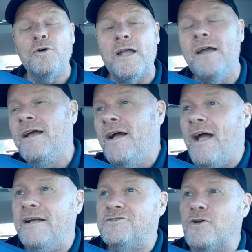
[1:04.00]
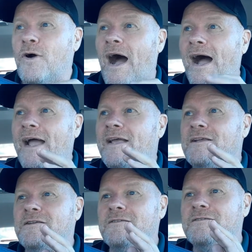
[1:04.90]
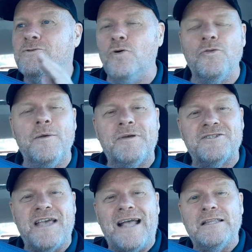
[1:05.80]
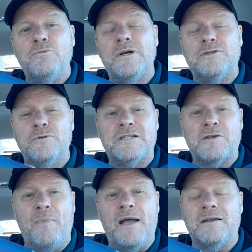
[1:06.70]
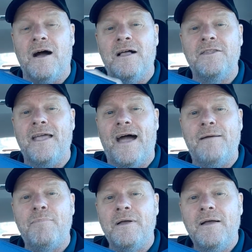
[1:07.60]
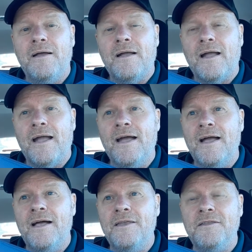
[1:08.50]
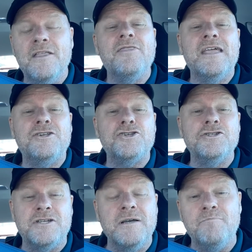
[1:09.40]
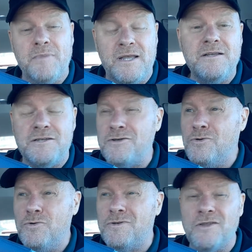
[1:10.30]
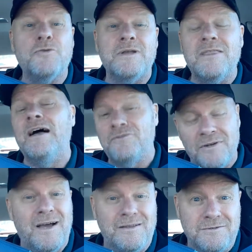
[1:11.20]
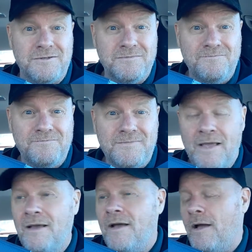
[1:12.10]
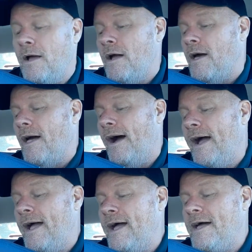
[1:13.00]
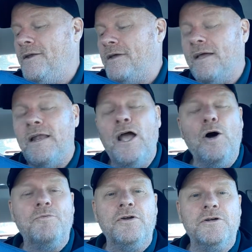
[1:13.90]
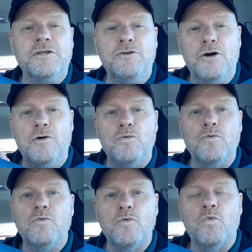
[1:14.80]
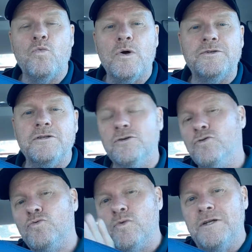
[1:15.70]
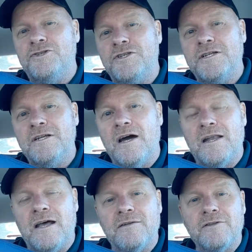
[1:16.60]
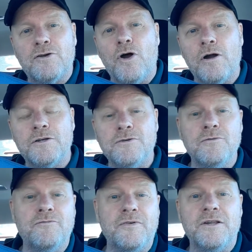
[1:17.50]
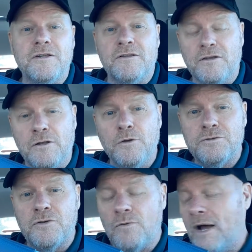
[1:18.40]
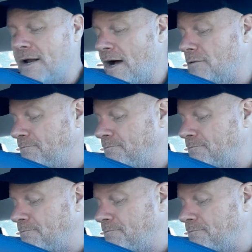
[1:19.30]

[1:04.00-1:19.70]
okay? And so I told them exactly what to expect on the app and that they should tip me $2,000 to $3,000. And it helped her to know what to do when she got out of the car to close the ride out.